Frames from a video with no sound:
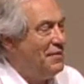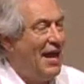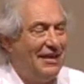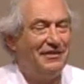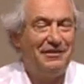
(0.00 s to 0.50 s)

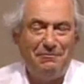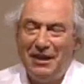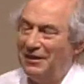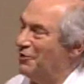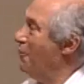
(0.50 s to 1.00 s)
that to
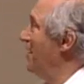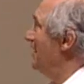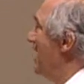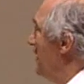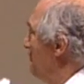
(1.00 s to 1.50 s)
make a
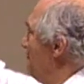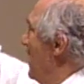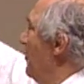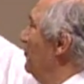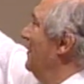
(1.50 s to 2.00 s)
quantitative
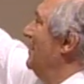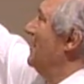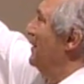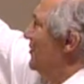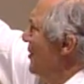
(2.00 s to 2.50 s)
bound.
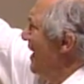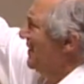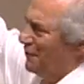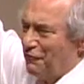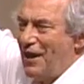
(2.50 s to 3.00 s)
The
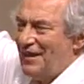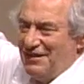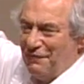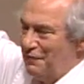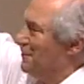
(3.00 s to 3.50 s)
chance of red
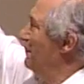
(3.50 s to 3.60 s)
differs